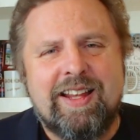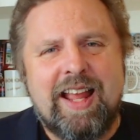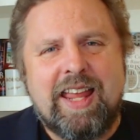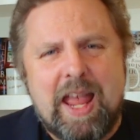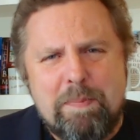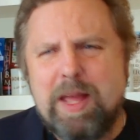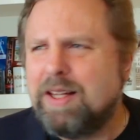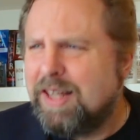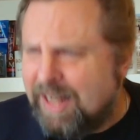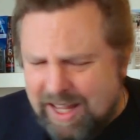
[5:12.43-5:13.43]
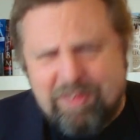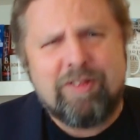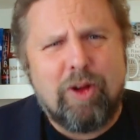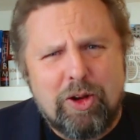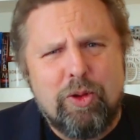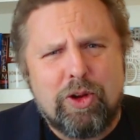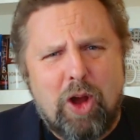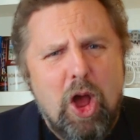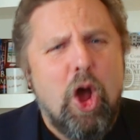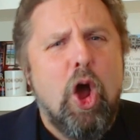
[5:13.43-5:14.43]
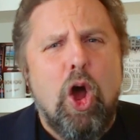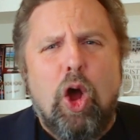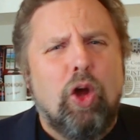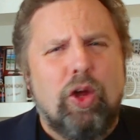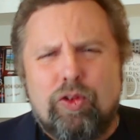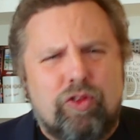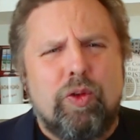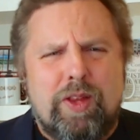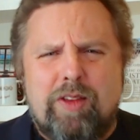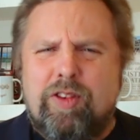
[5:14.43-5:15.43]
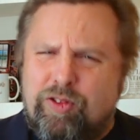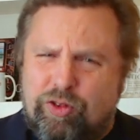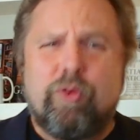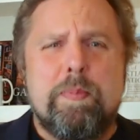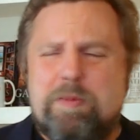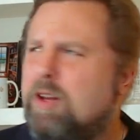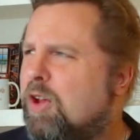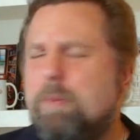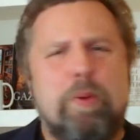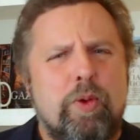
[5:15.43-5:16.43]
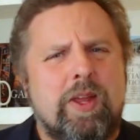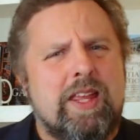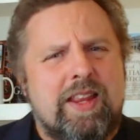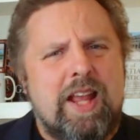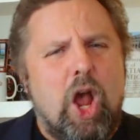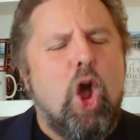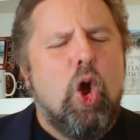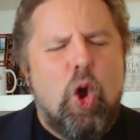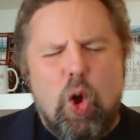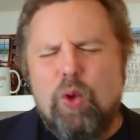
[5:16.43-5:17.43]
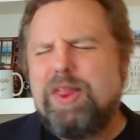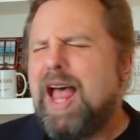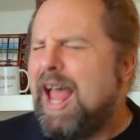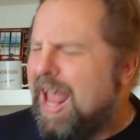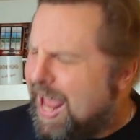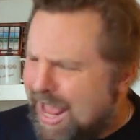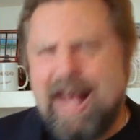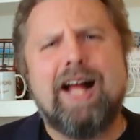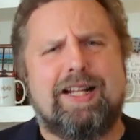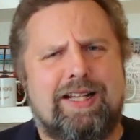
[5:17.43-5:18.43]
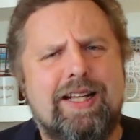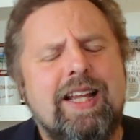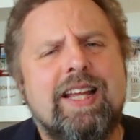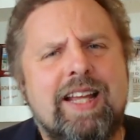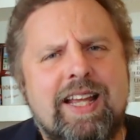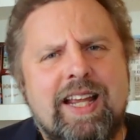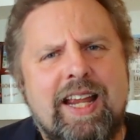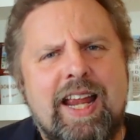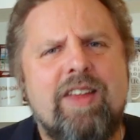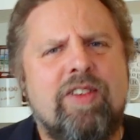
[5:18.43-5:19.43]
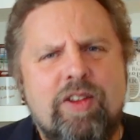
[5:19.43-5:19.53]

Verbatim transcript: They gave me a list on who to call. So this is scripted kabuki theater. Who the hell is